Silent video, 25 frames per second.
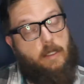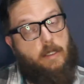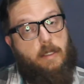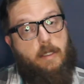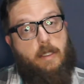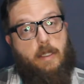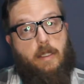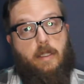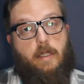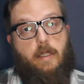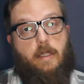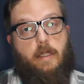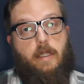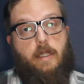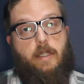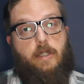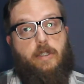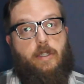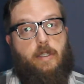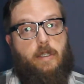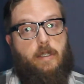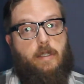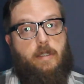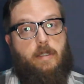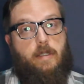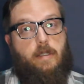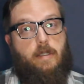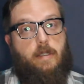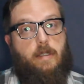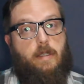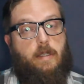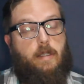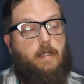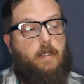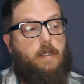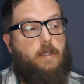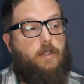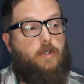delicious
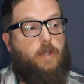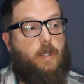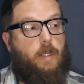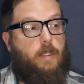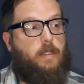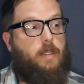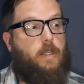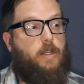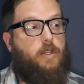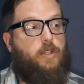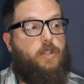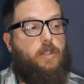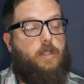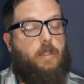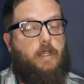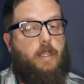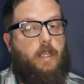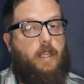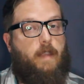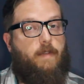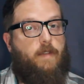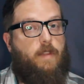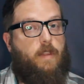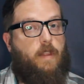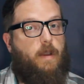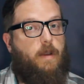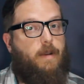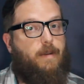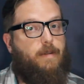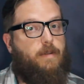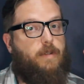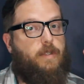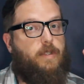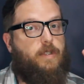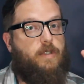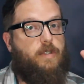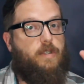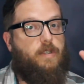transition, even though
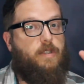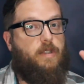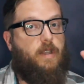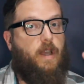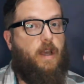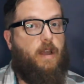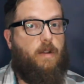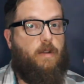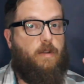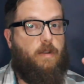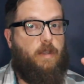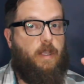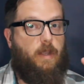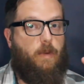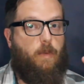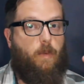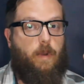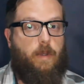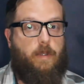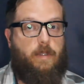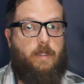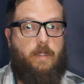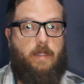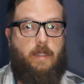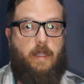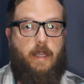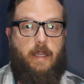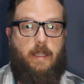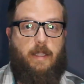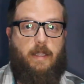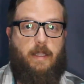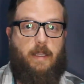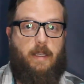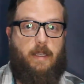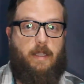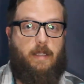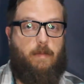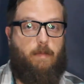it was subtle. It wasn't
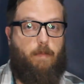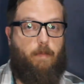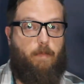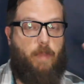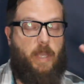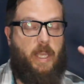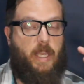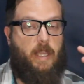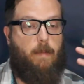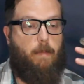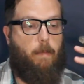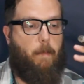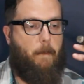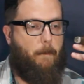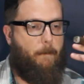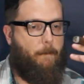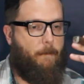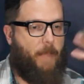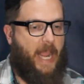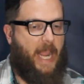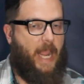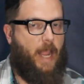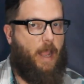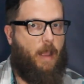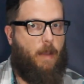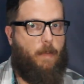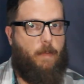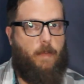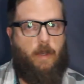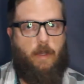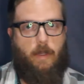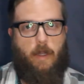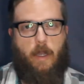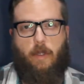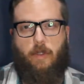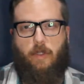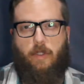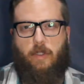like this big bam
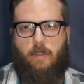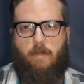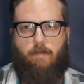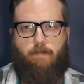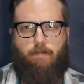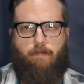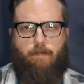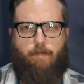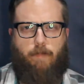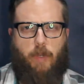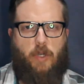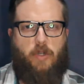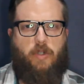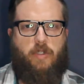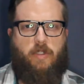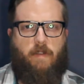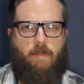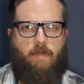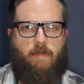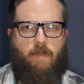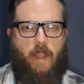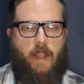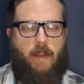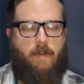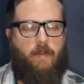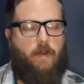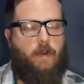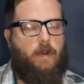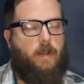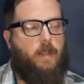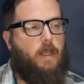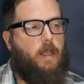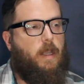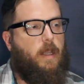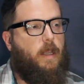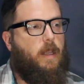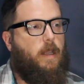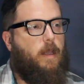and I just burst of flavor,
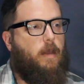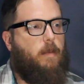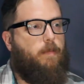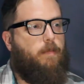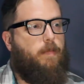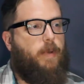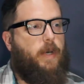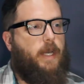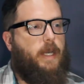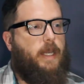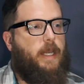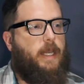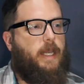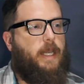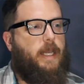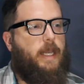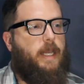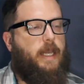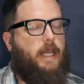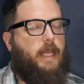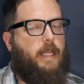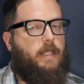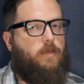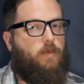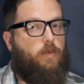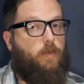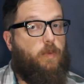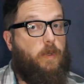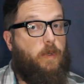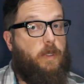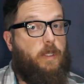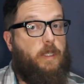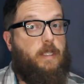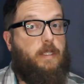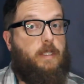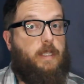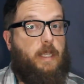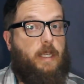but it's
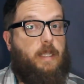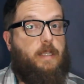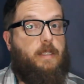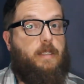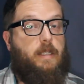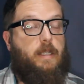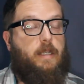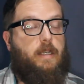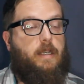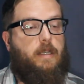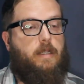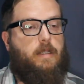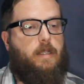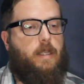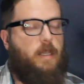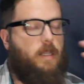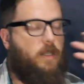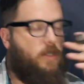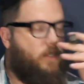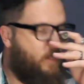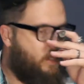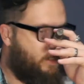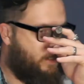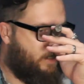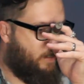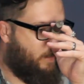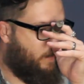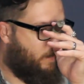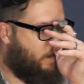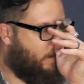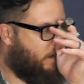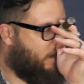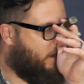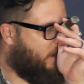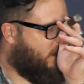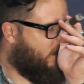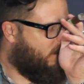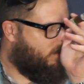really tasty. Because initially
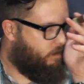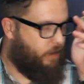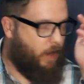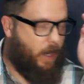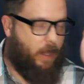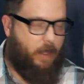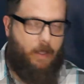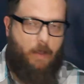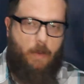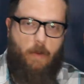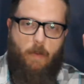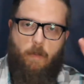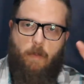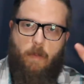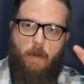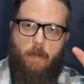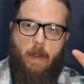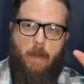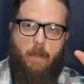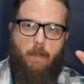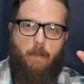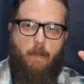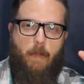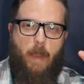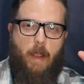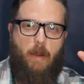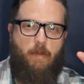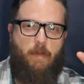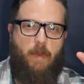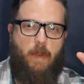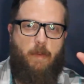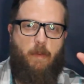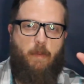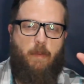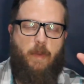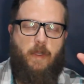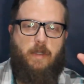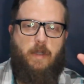starting, you might
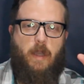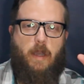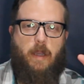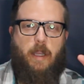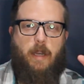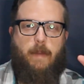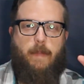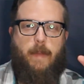remember me talking